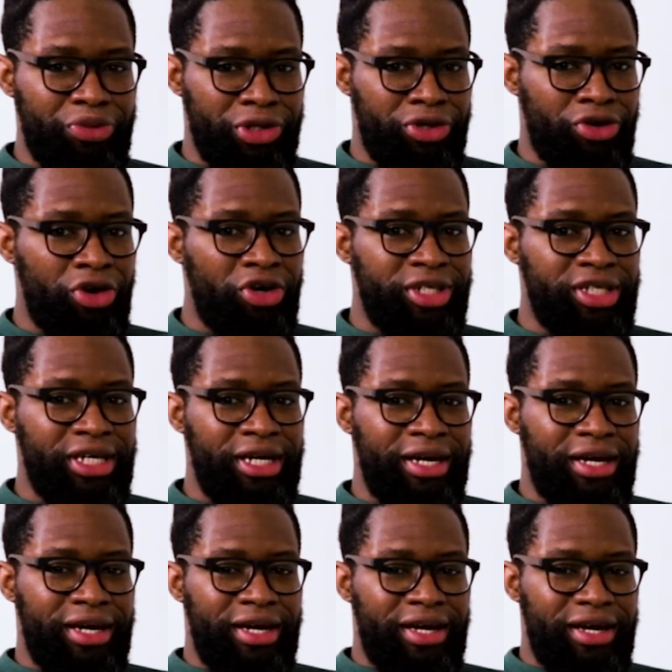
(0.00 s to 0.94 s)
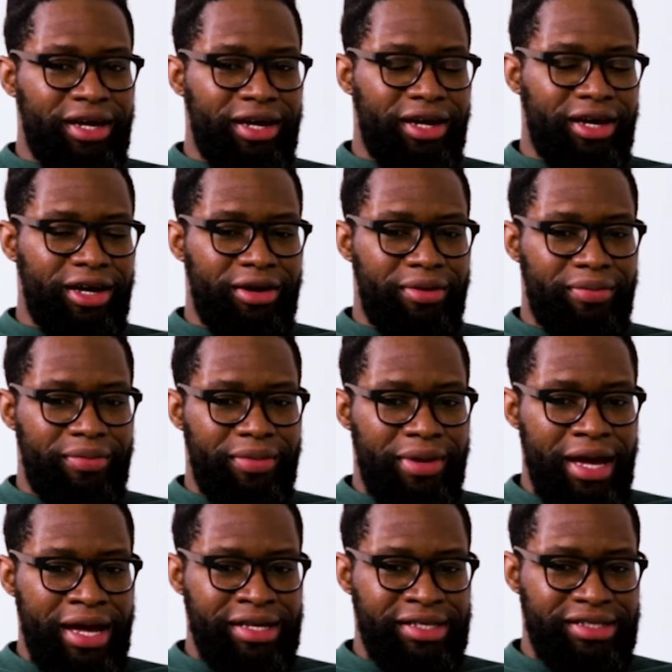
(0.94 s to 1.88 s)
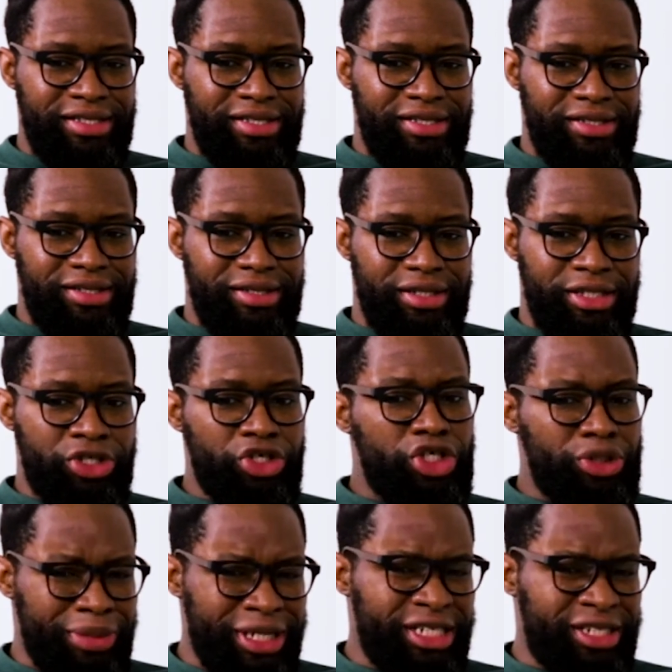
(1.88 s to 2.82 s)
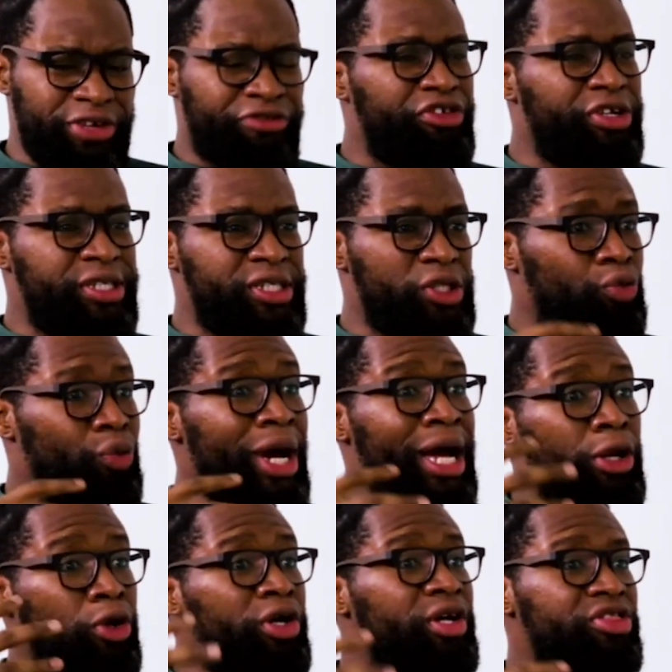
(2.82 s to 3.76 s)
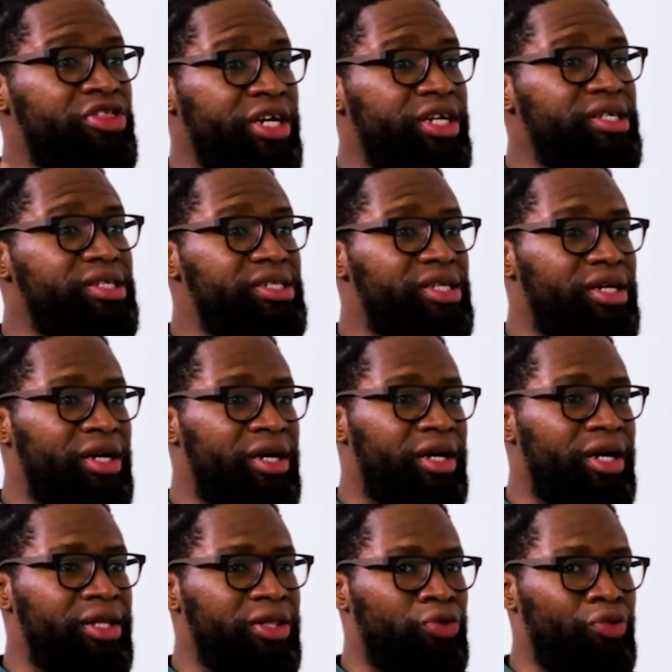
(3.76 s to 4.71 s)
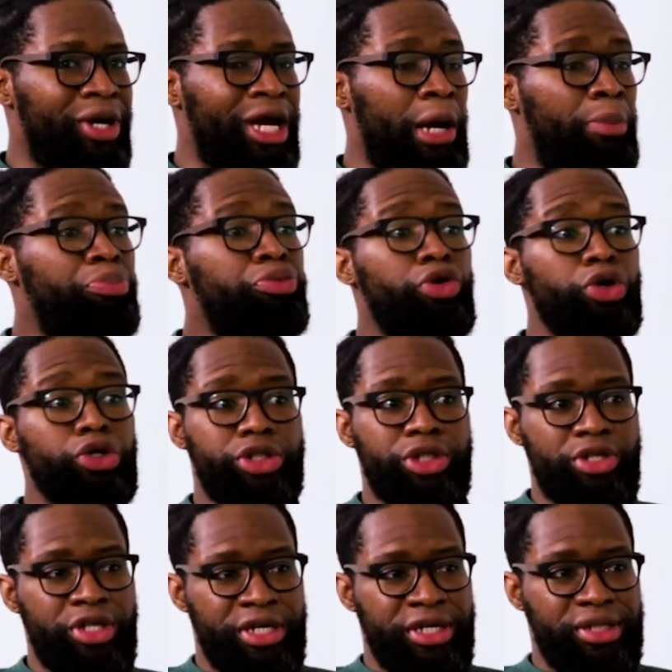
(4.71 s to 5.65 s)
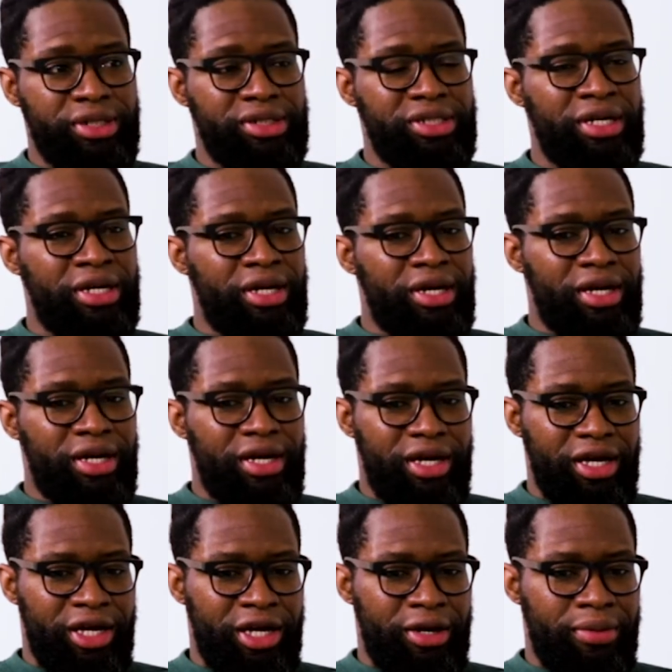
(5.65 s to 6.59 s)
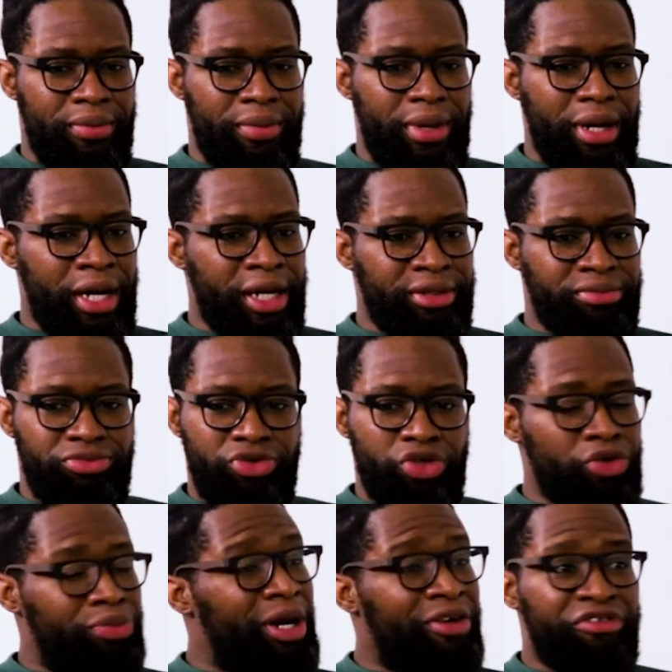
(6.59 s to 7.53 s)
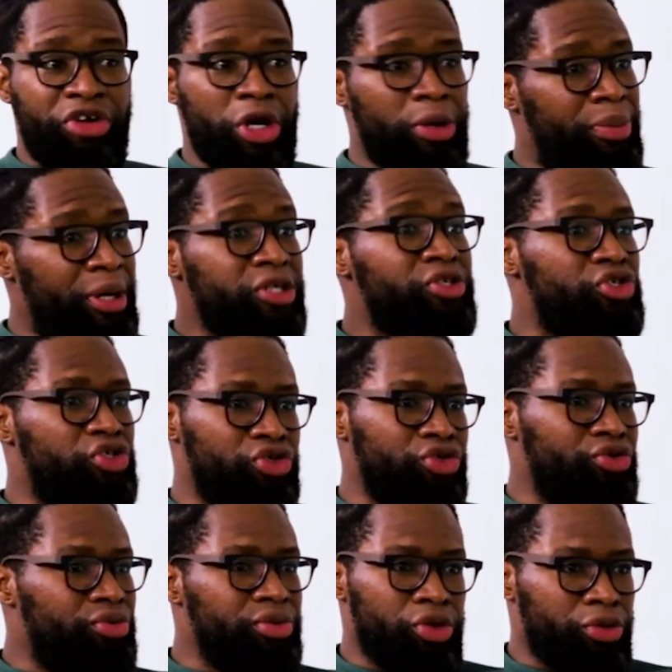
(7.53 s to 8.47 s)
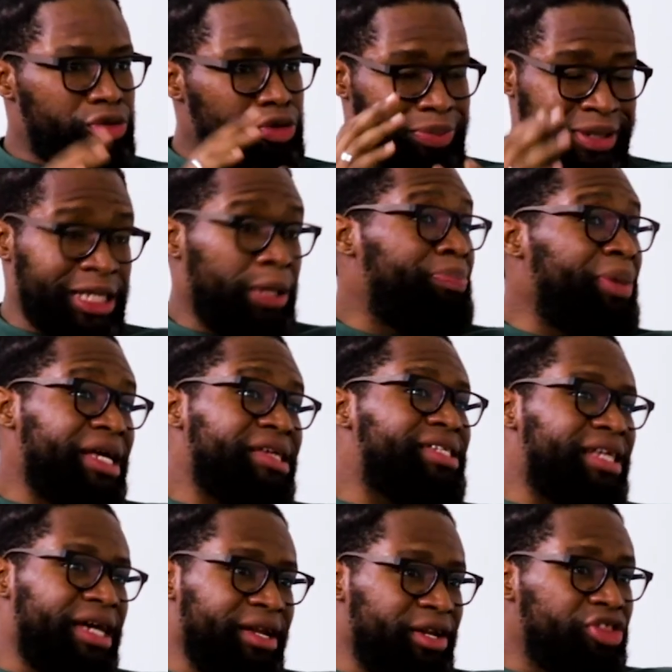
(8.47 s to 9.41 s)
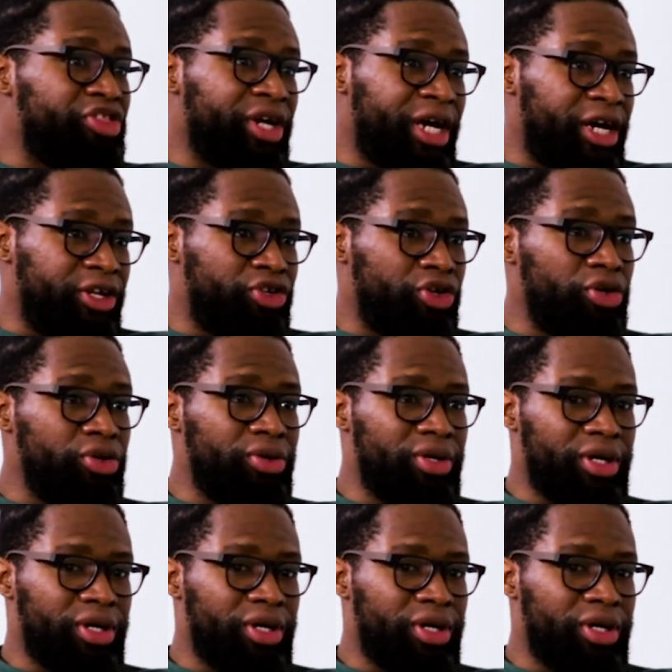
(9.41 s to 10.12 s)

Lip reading: with God it's just made a difference in the way I look at things and the way I approach things. I do my very best to to be the best at anything I do.